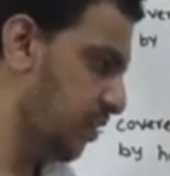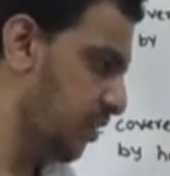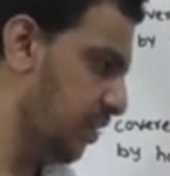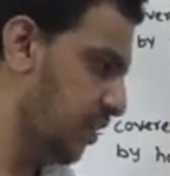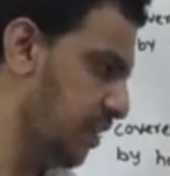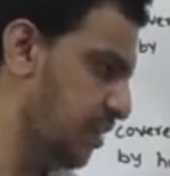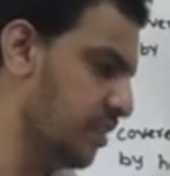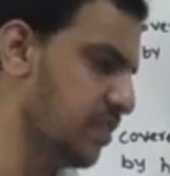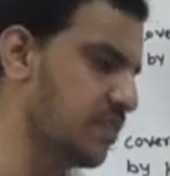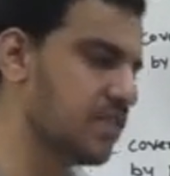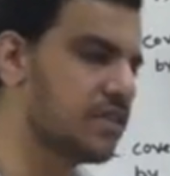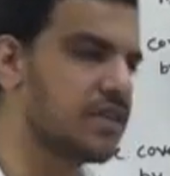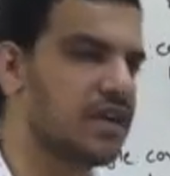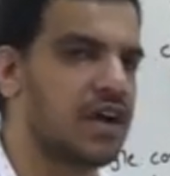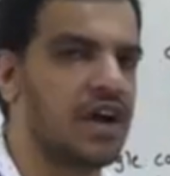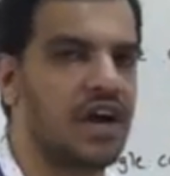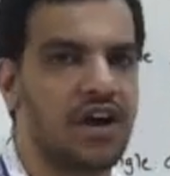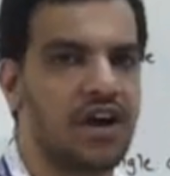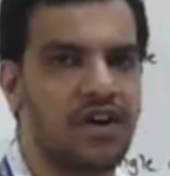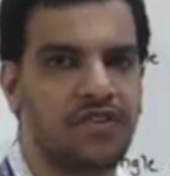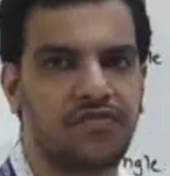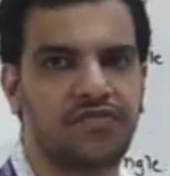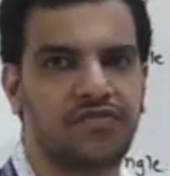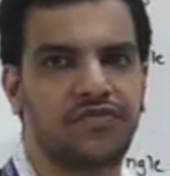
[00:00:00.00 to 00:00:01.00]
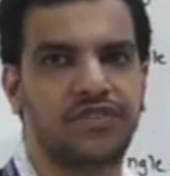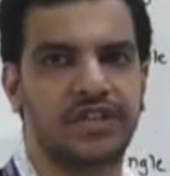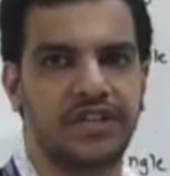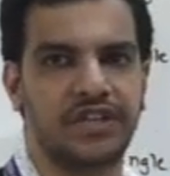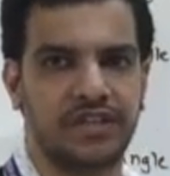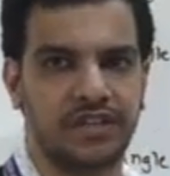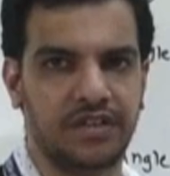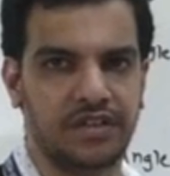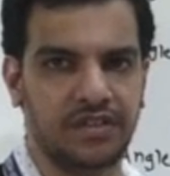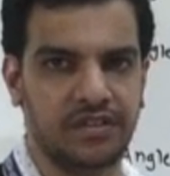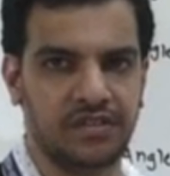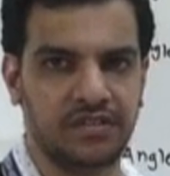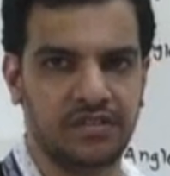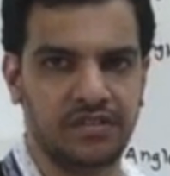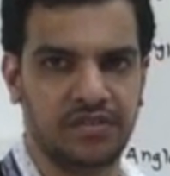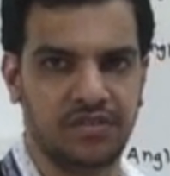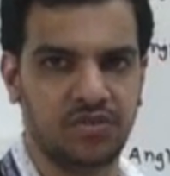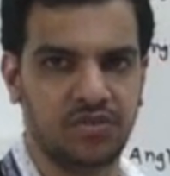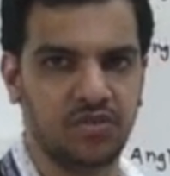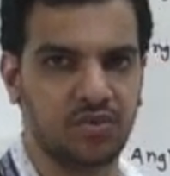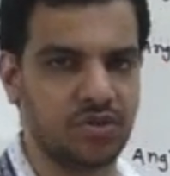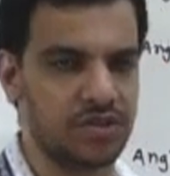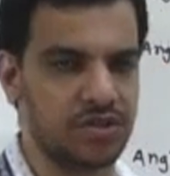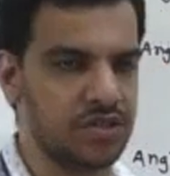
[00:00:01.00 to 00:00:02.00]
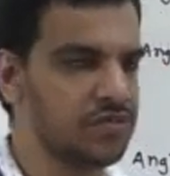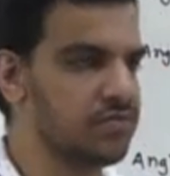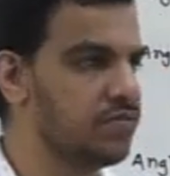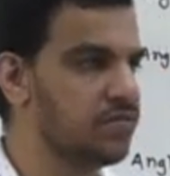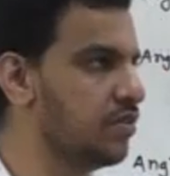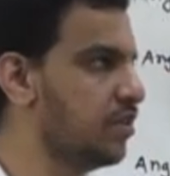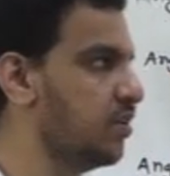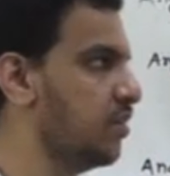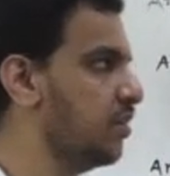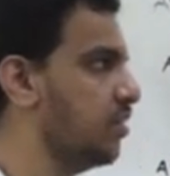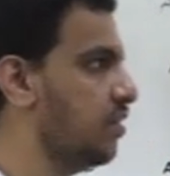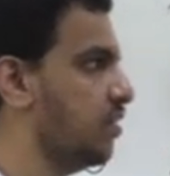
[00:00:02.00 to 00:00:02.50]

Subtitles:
is half degree, okay.